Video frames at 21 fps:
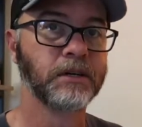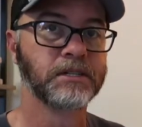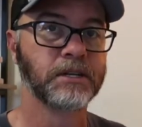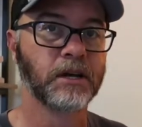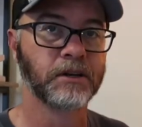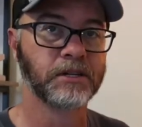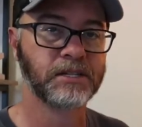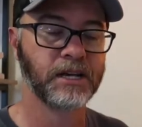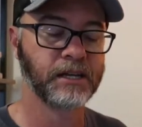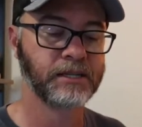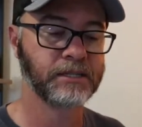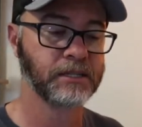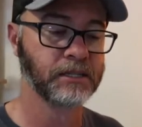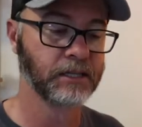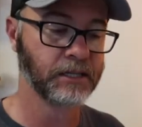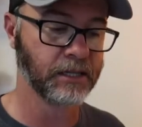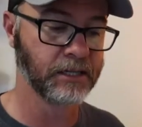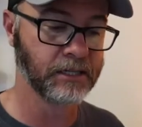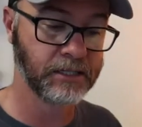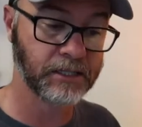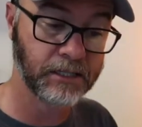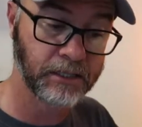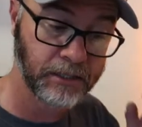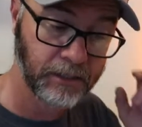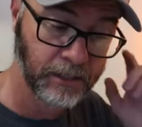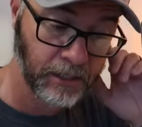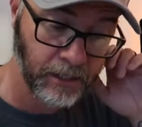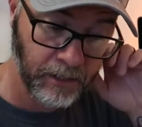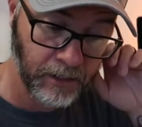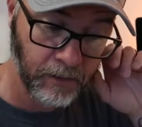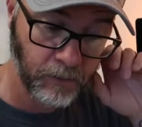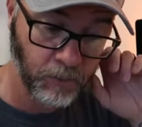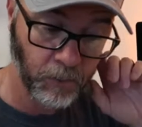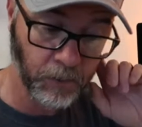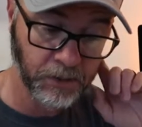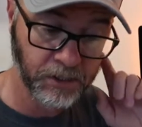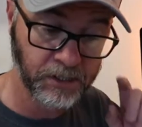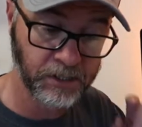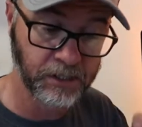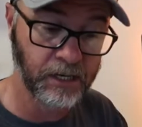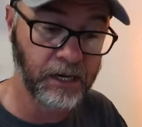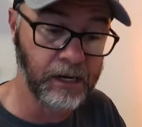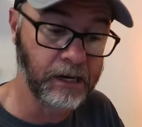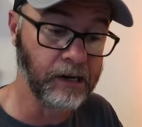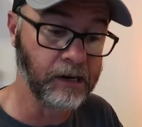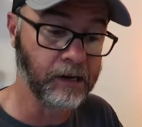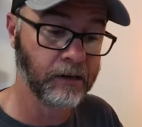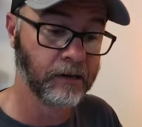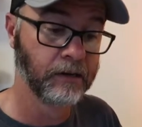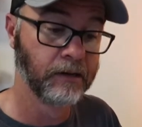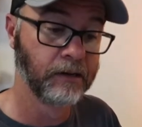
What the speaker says: is I'll test this. We'll see.